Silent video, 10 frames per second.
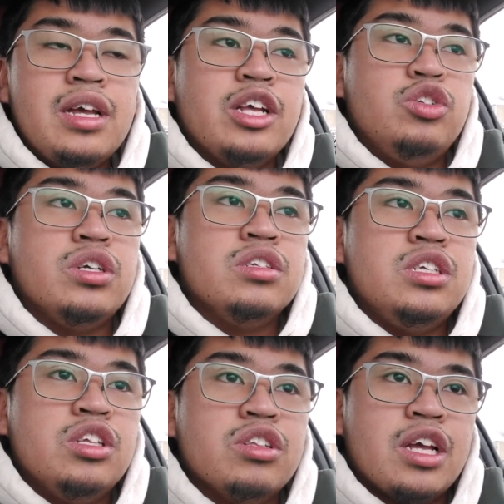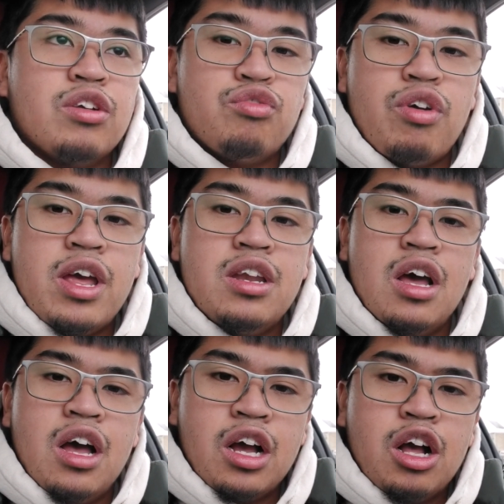As you can see, there's like a red
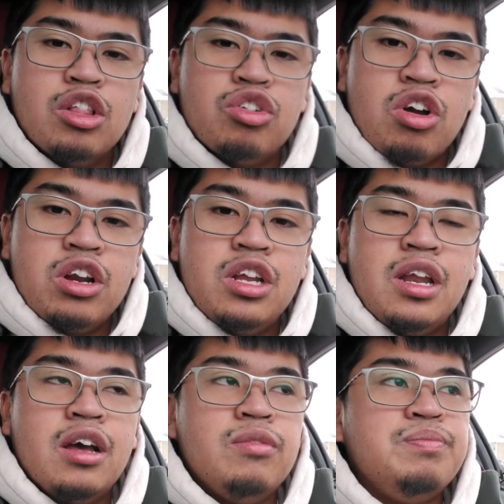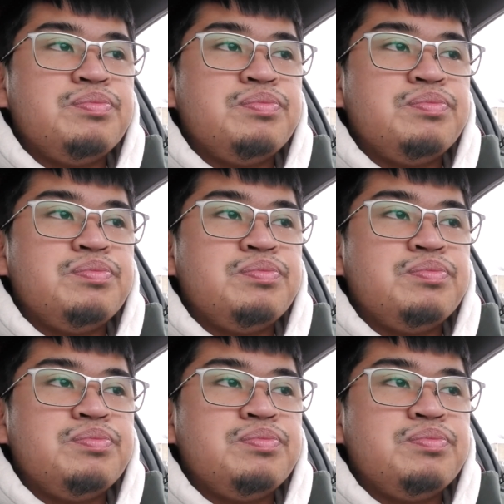color on it now.